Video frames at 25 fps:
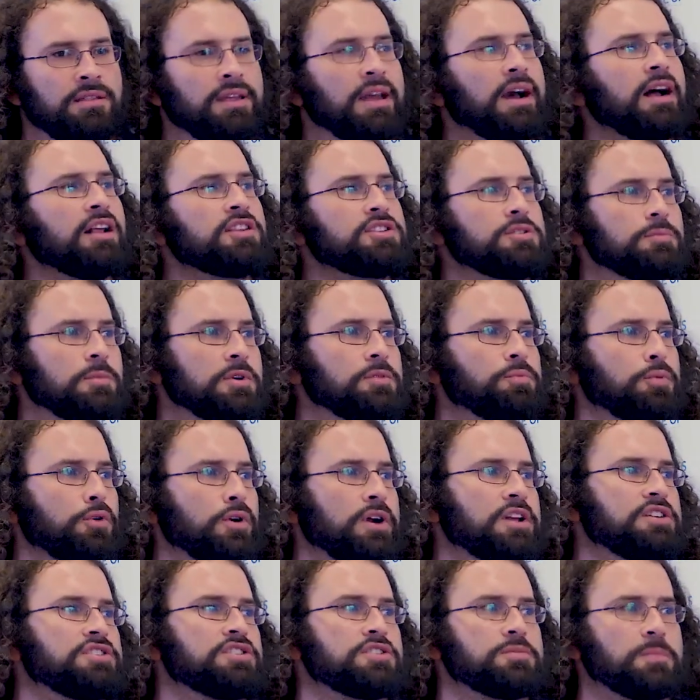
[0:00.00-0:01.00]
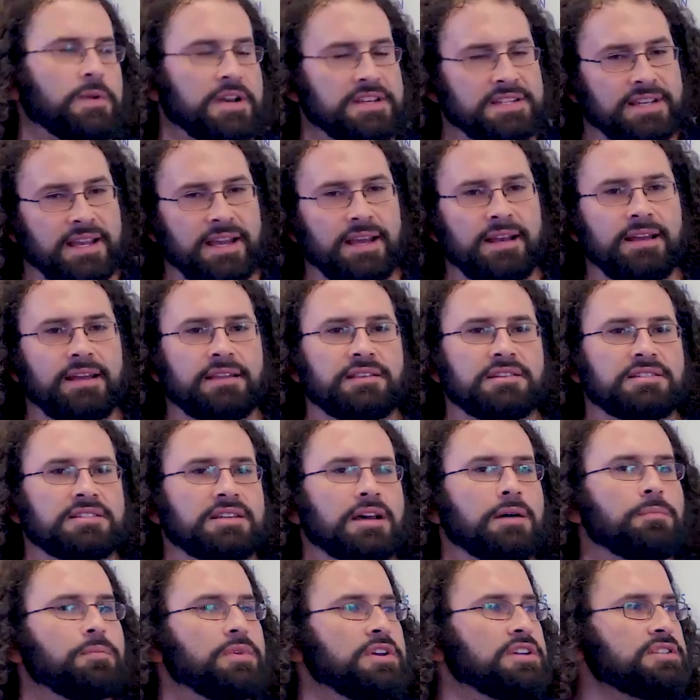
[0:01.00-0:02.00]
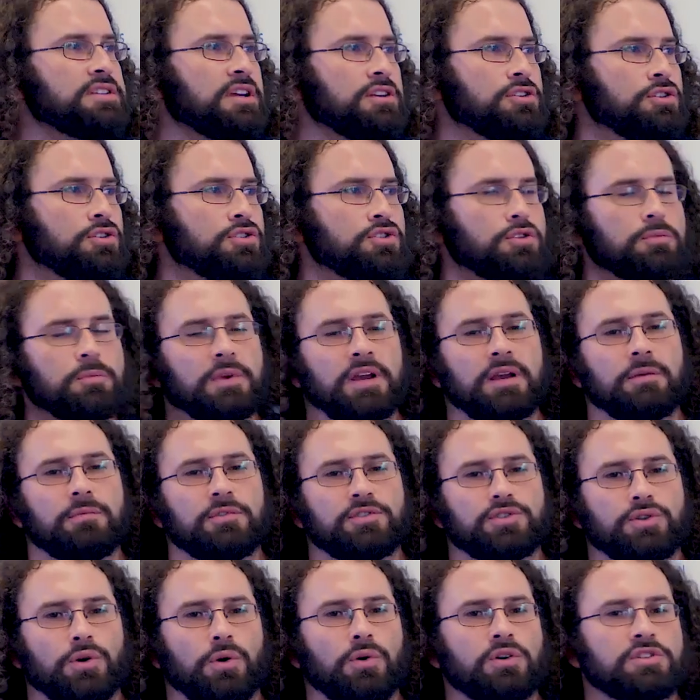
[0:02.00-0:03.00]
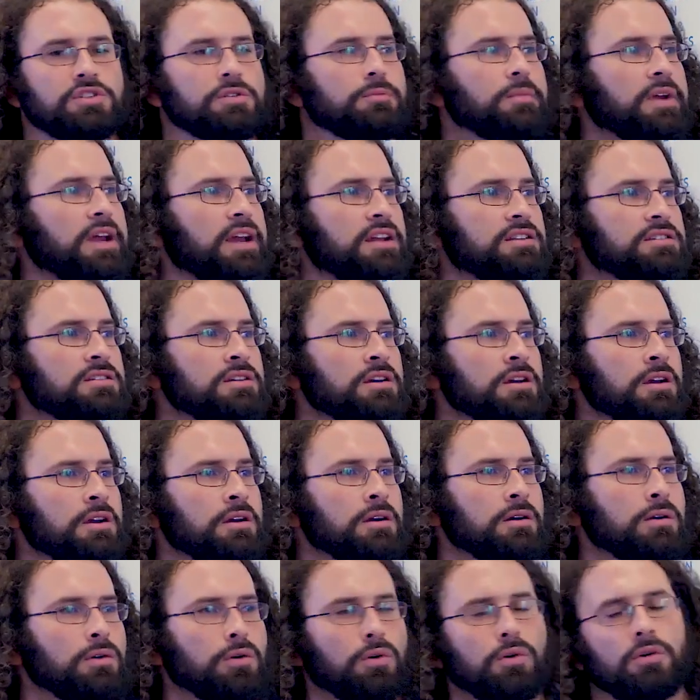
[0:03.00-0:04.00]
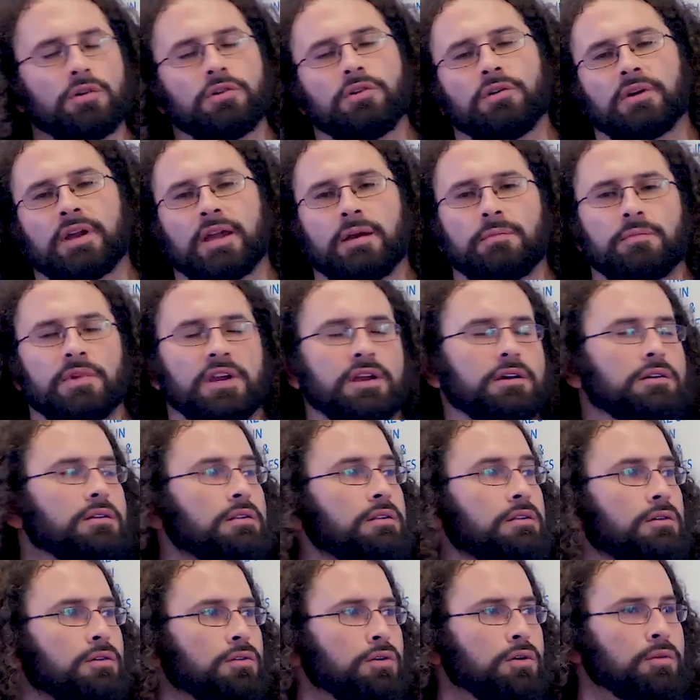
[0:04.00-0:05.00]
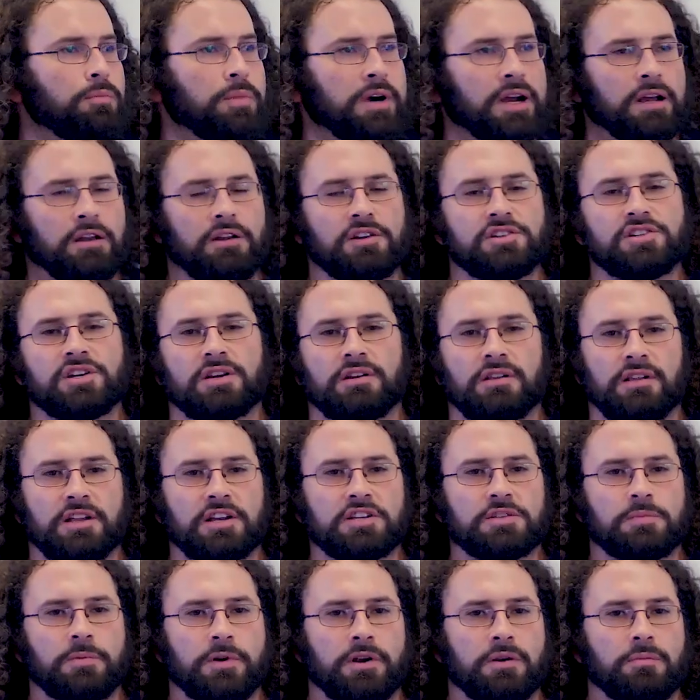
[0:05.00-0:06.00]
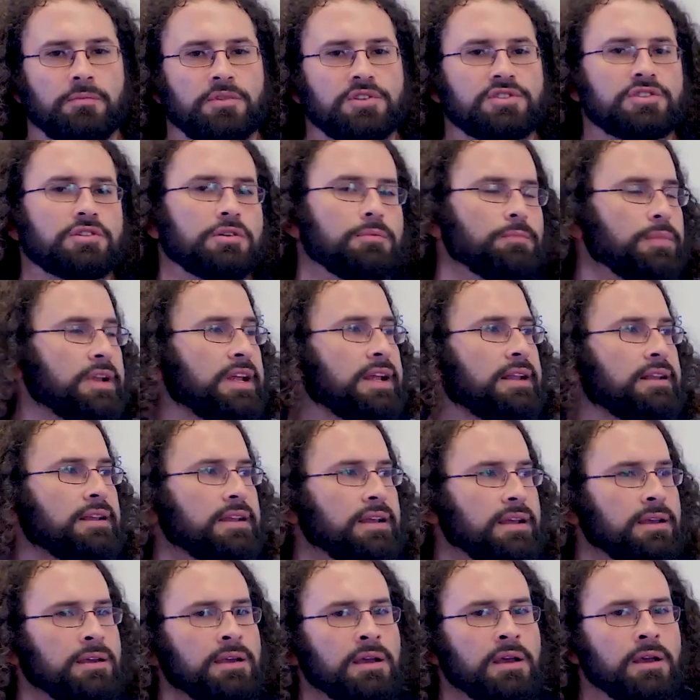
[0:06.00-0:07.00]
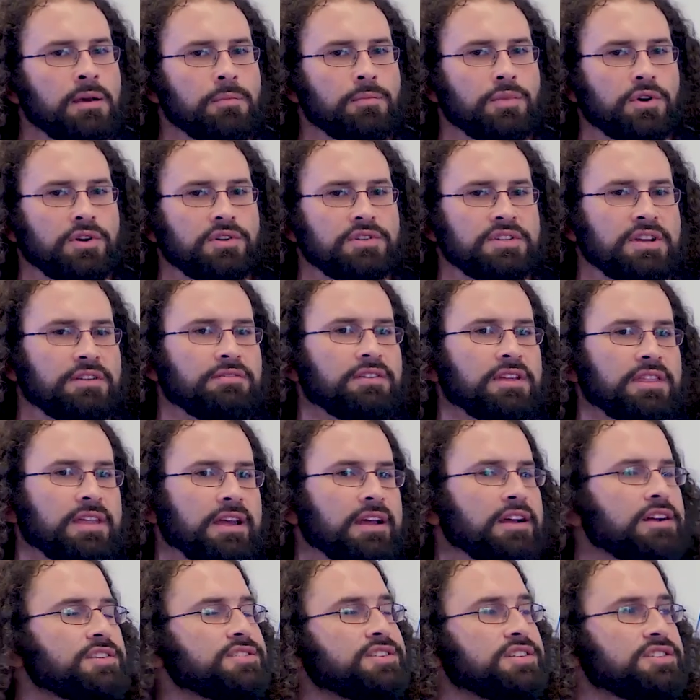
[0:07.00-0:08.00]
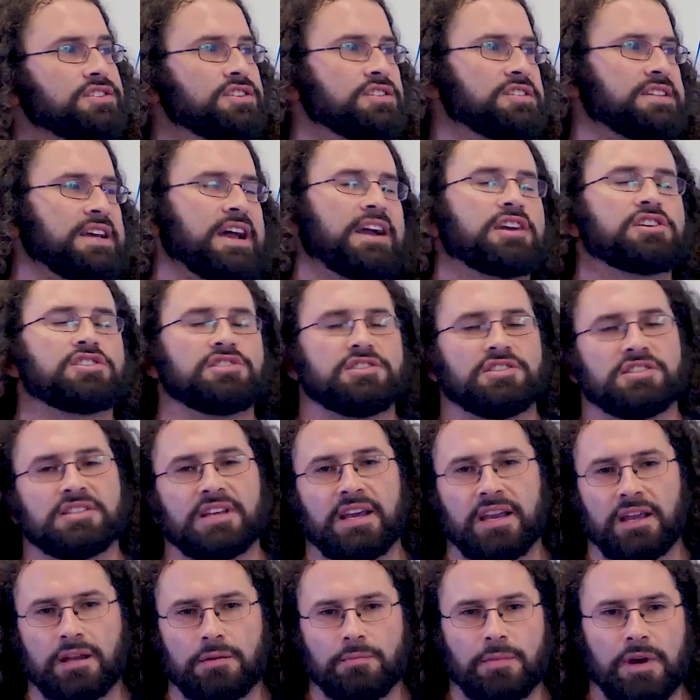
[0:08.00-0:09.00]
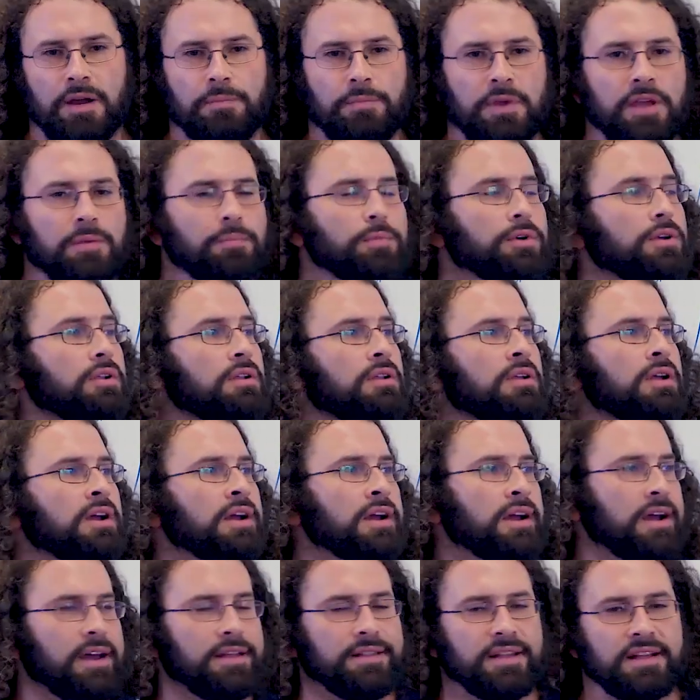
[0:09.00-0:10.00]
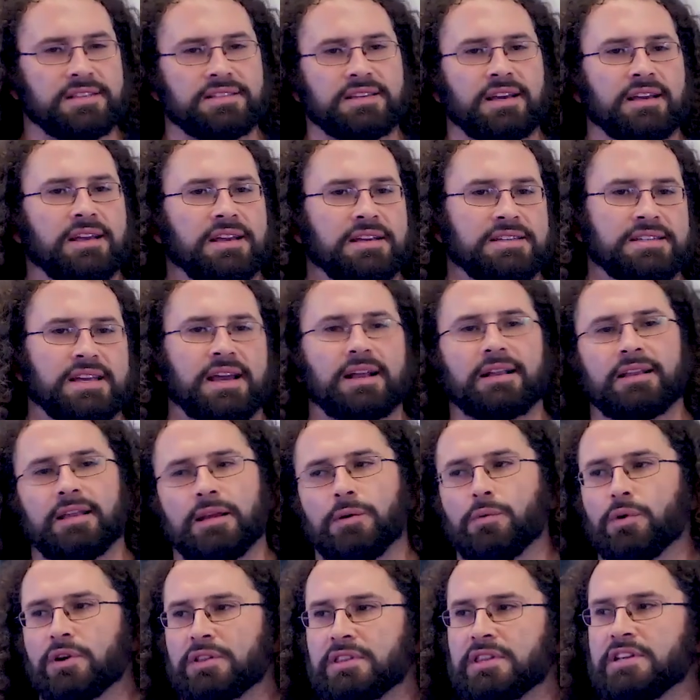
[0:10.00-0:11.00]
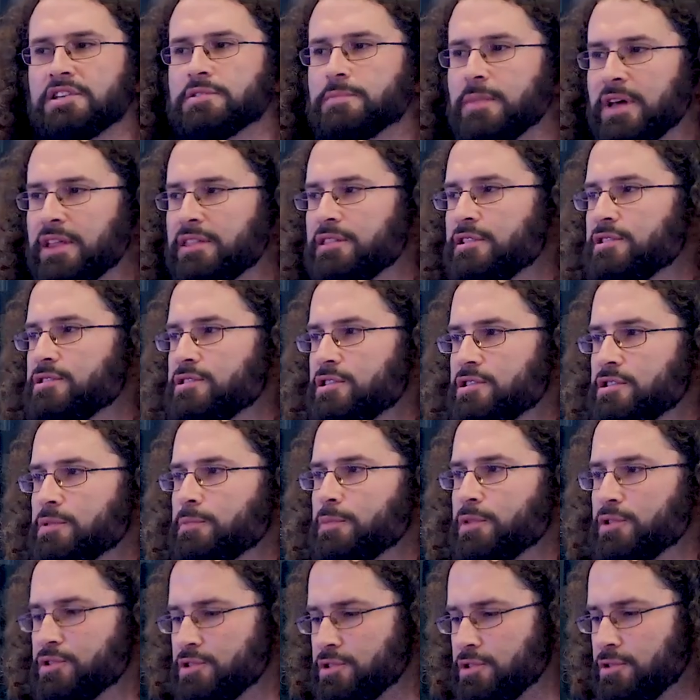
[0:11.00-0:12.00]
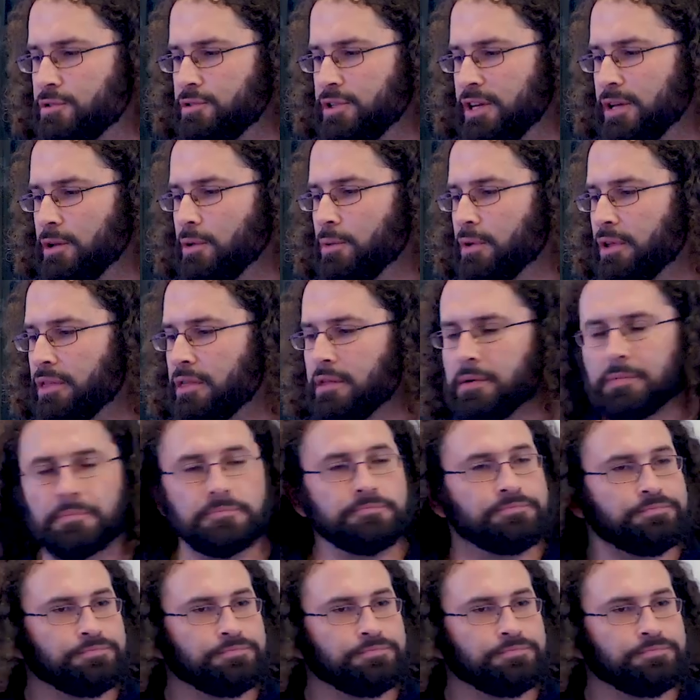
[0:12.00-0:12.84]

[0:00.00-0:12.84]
the ultimate point just by scaling this up is that you should be able to automate all your chemical or biological experiments completely, because everything else is just actions taken by people, and that's exactly what these methods are supposed to deal with.